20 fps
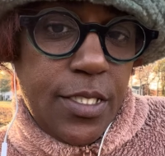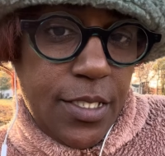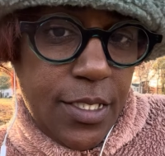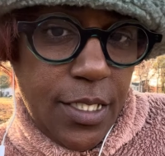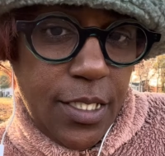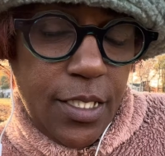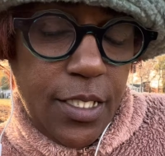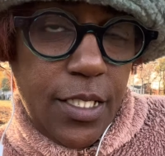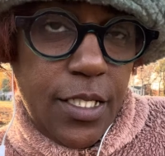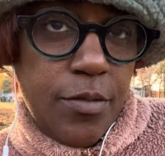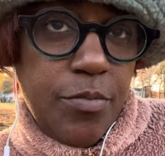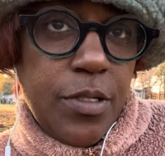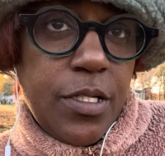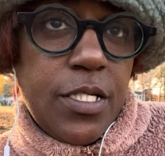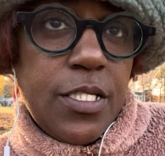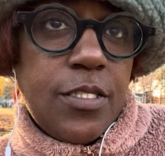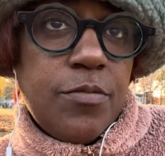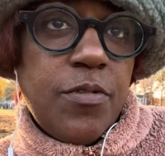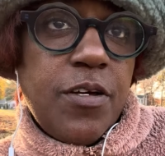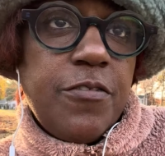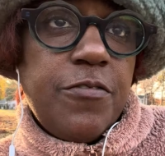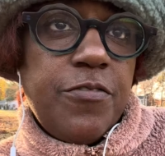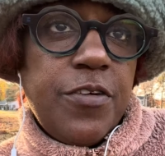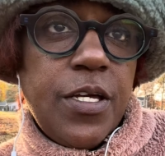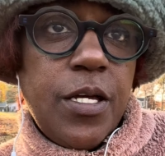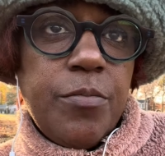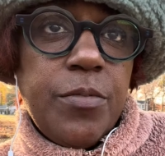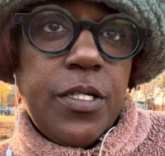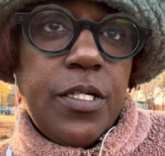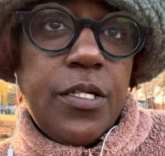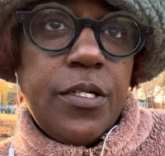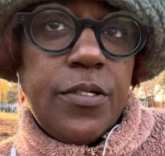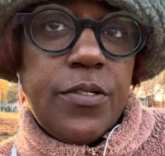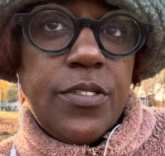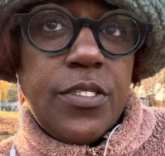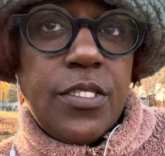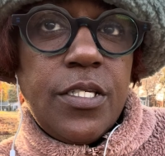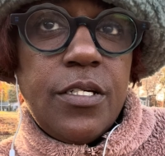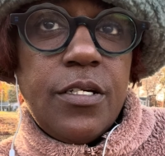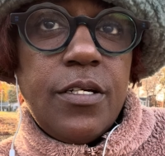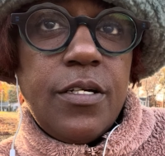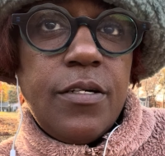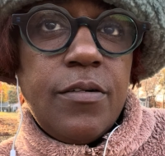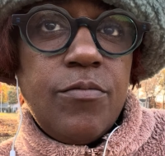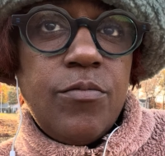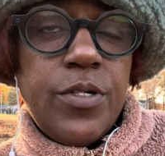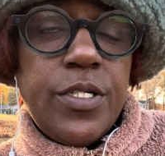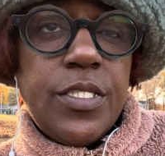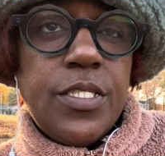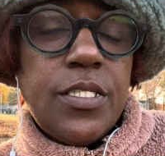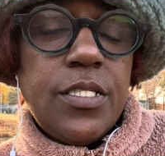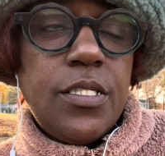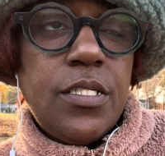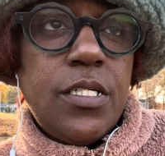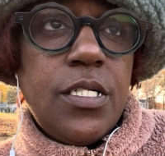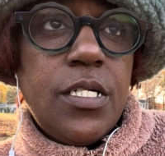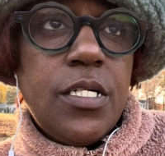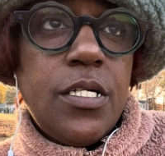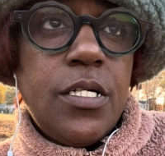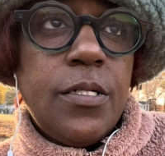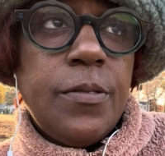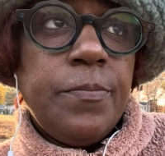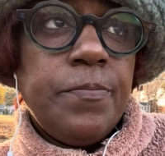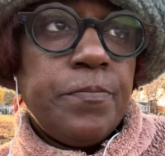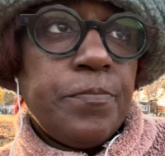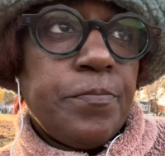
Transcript: City because my family goes there once a year.